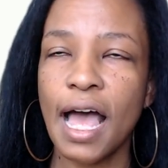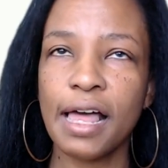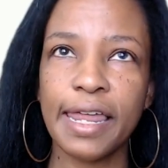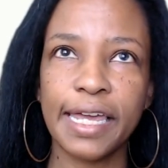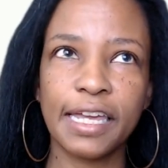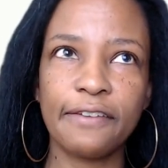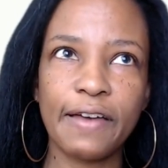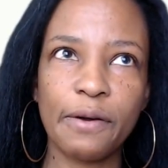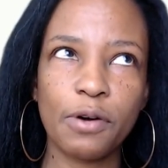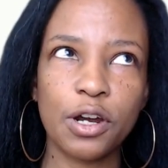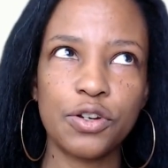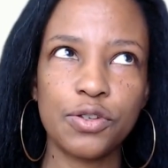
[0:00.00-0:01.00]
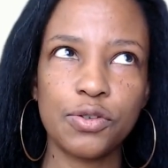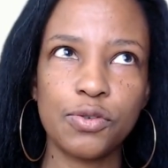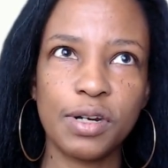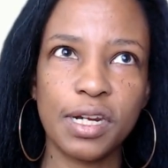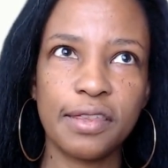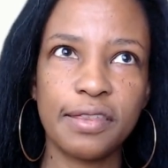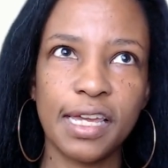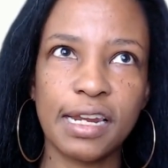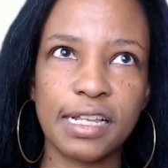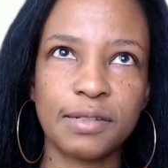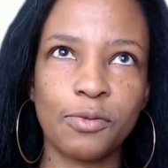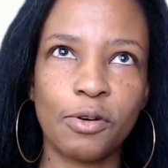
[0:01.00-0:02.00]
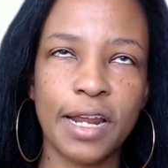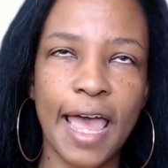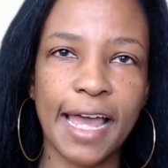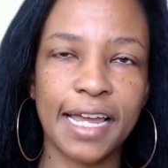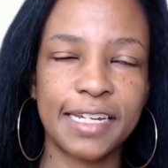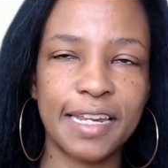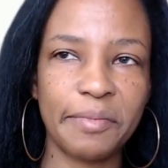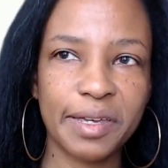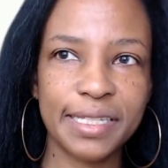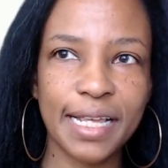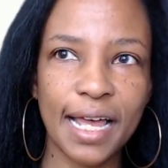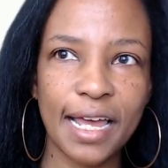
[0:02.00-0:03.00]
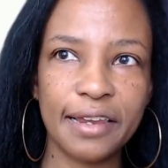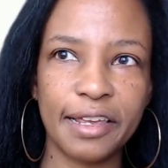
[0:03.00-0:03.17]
Like if I want to do anything that's more on the academic side,